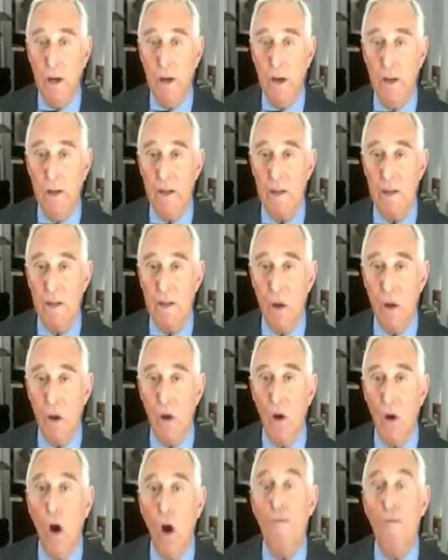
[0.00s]
is
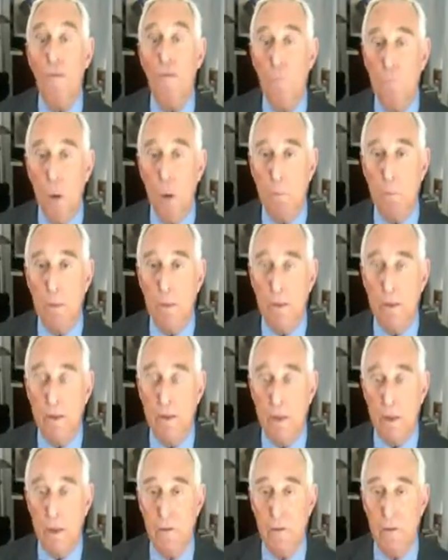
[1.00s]
often publicly
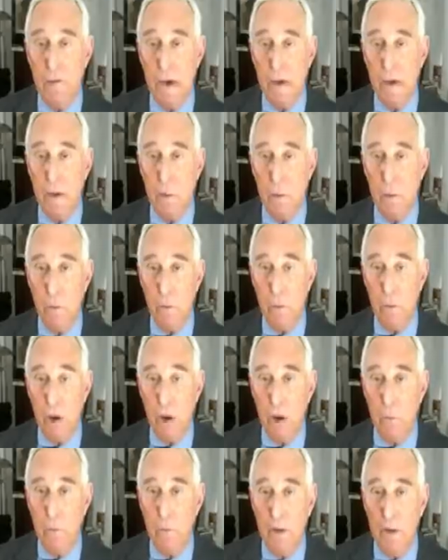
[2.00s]
identified with
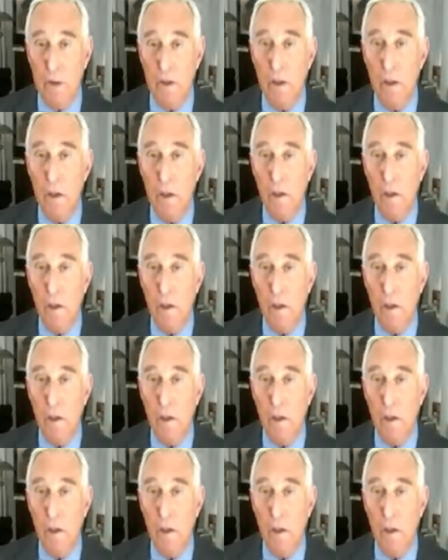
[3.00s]
Romney